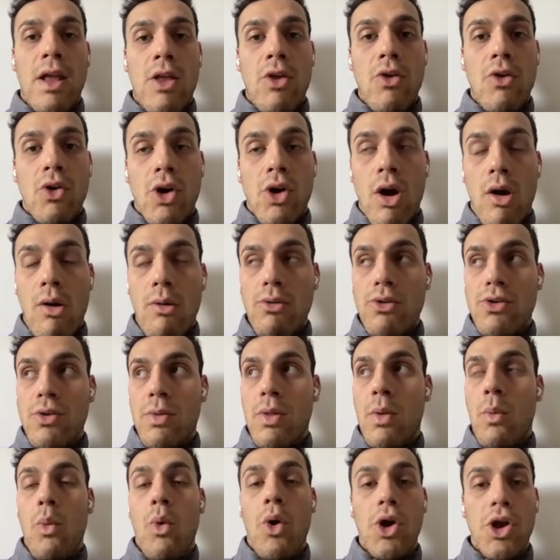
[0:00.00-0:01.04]
in your coach
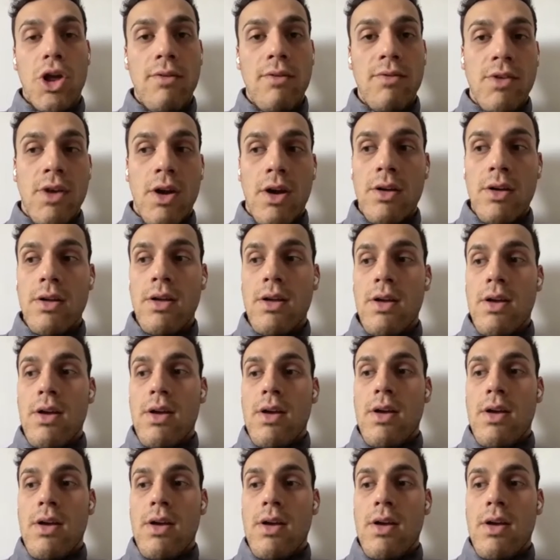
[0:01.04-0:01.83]
and the work you've done.